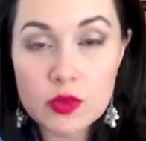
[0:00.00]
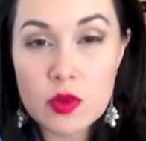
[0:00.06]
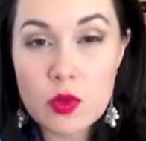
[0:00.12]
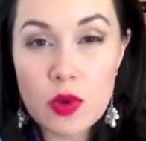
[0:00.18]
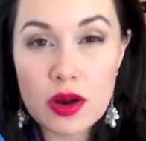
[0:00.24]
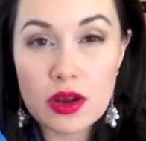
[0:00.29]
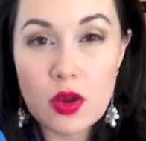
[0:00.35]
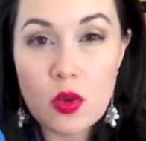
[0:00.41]
We
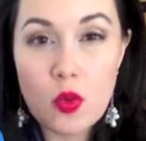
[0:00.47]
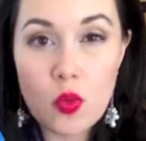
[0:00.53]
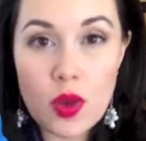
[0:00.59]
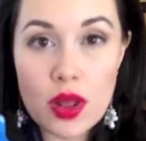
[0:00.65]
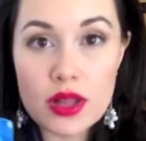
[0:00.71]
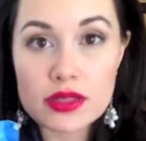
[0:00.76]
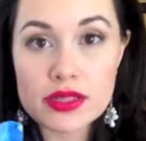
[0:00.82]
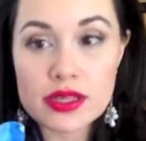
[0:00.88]
work
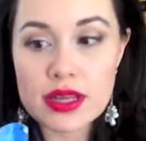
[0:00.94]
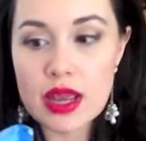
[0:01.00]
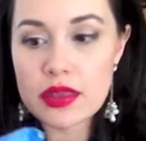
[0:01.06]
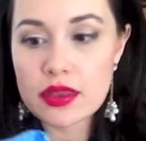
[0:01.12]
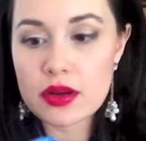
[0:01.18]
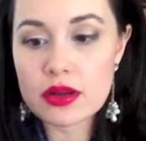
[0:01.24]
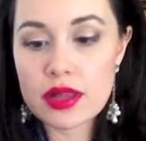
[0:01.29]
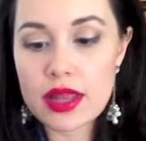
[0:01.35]
well
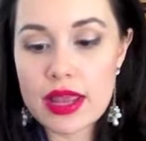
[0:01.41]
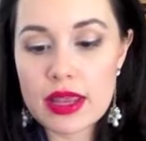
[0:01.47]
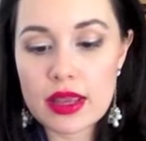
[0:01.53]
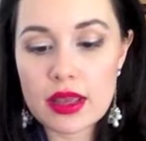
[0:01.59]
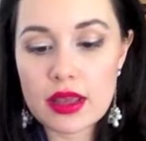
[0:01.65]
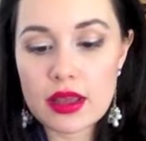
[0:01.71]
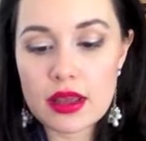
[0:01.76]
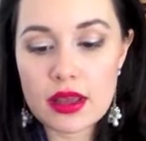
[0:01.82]
together. Like,